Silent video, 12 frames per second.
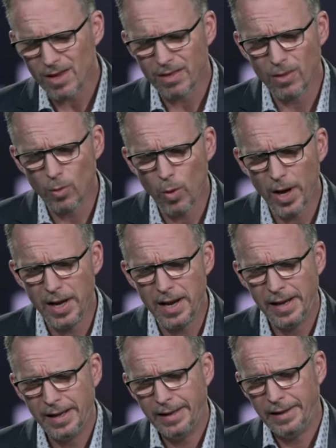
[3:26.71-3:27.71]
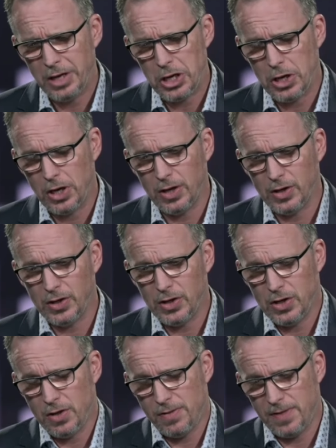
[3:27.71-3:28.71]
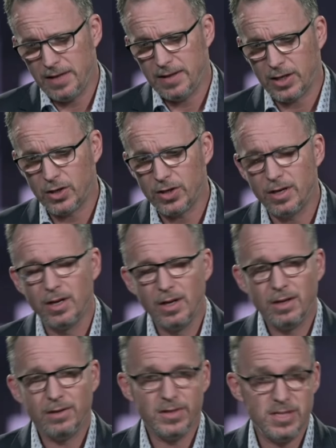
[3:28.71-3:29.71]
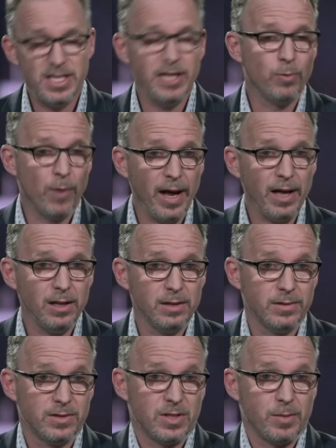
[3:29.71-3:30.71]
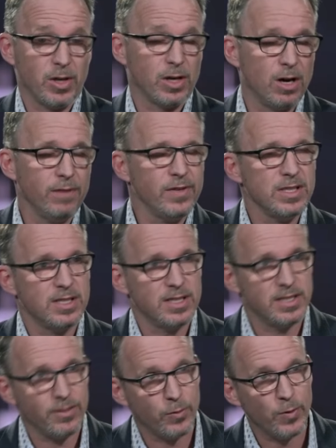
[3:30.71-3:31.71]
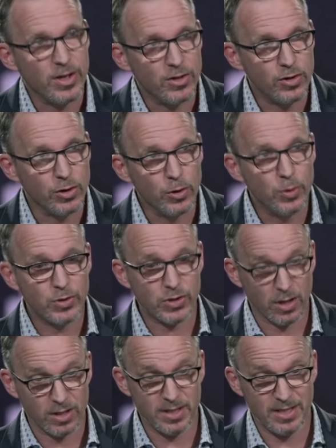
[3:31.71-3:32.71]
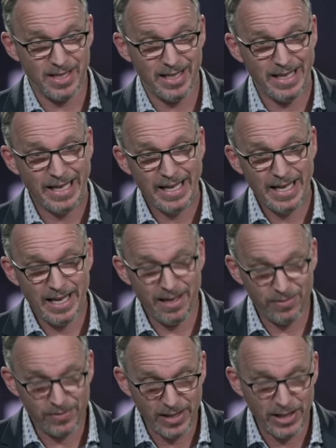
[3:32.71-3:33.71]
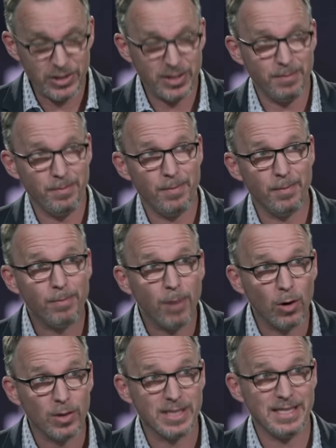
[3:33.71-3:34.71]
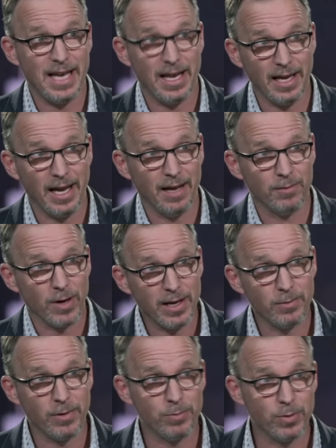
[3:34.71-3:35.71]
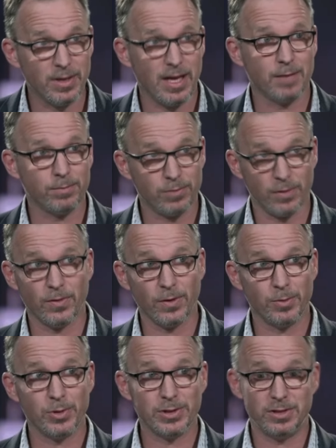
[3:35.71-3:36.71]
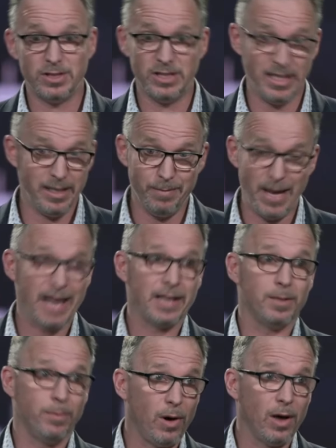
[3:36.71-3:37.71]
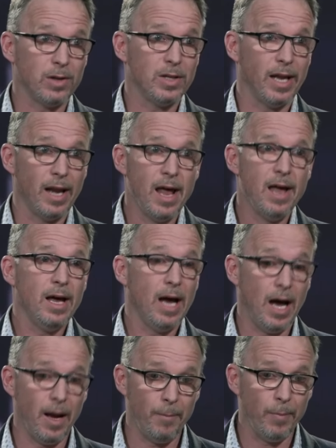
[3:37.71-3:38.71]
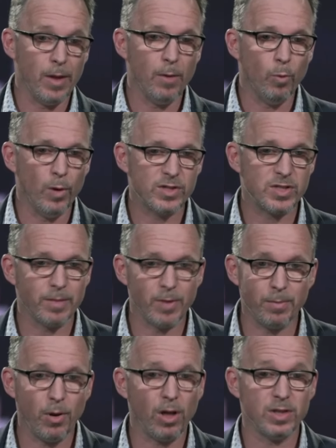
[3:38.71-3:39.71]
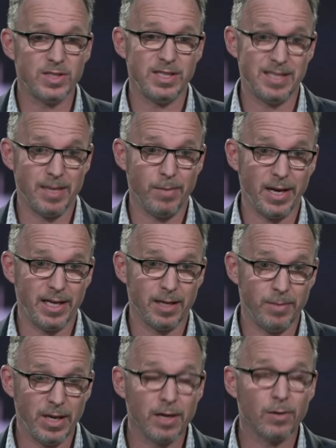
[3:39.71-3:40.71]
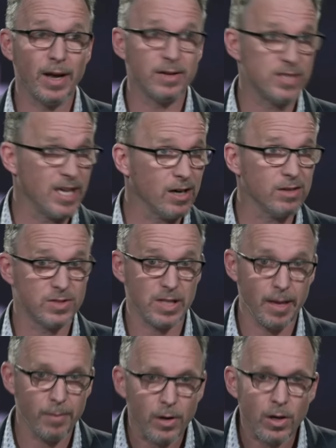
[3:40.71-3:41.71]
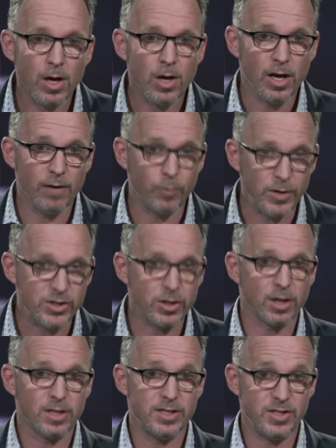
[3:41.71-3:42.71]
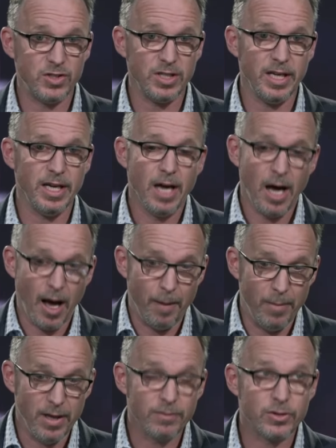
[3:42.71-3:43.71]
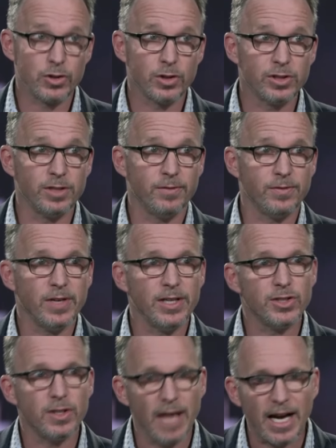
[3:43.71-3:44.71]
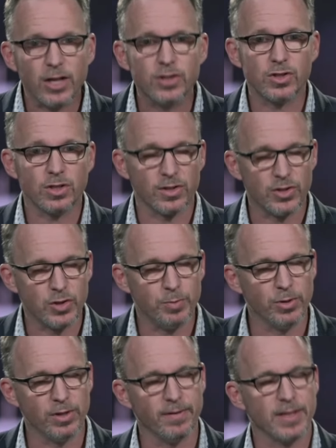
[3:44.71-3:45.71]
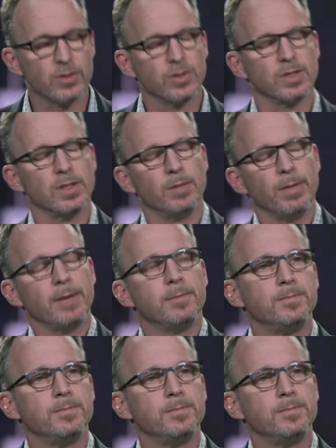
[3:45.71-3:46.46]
The one uh, thing that could derail some of the confidence is if we do start to see inflation poke its head again, right? We put that proverbial genie back in the bottle, and um, with some of the policies that might come in around tariffs, I mean, if we started to see a bit of a surge in inflation, that could start to spook investors a little bit.